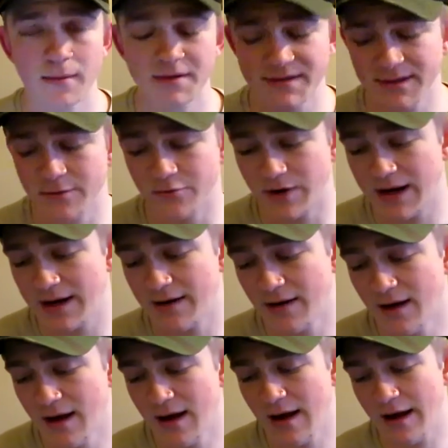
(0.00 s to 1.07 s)
I'm just going to read
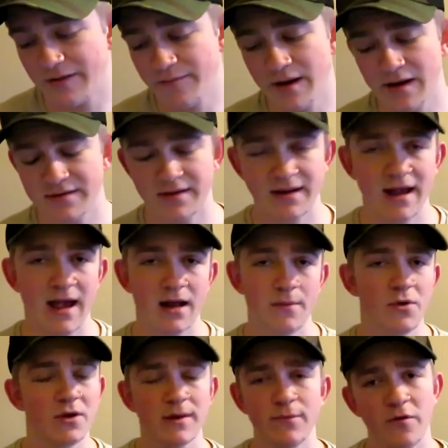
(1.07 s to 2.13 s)
as many as I can. I'm
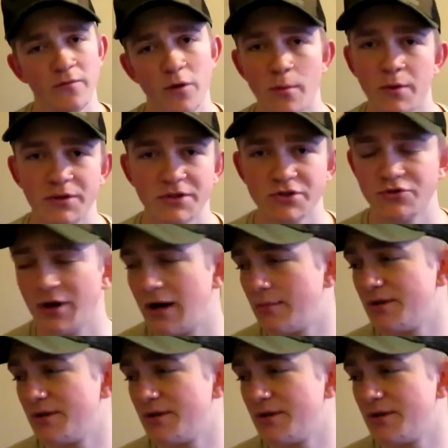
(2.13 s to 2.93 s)
not going to bother putting them on the screen.